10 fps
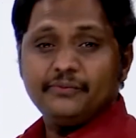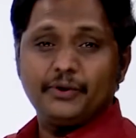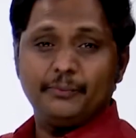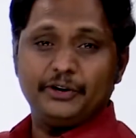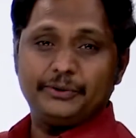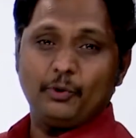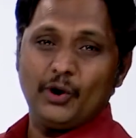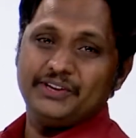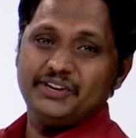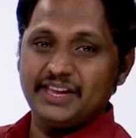from that
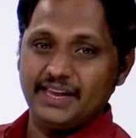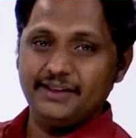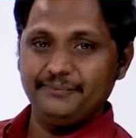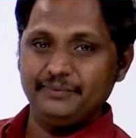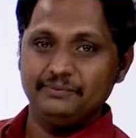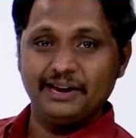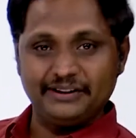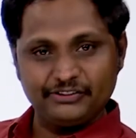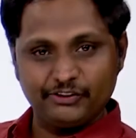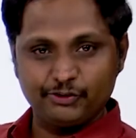point A. Let
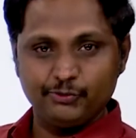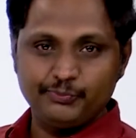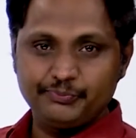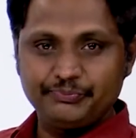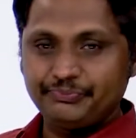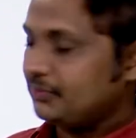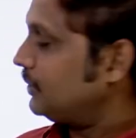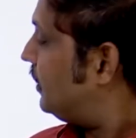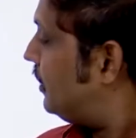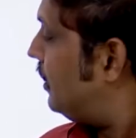us assume
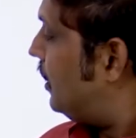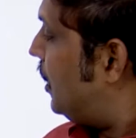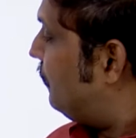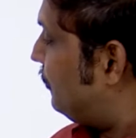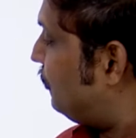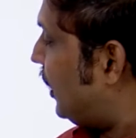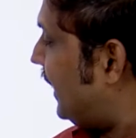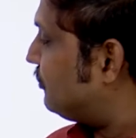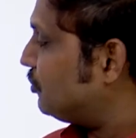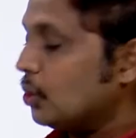we would like
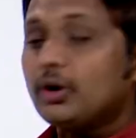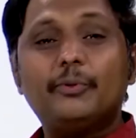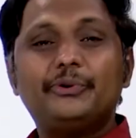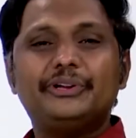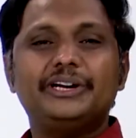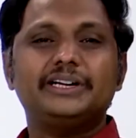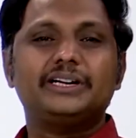to talk about that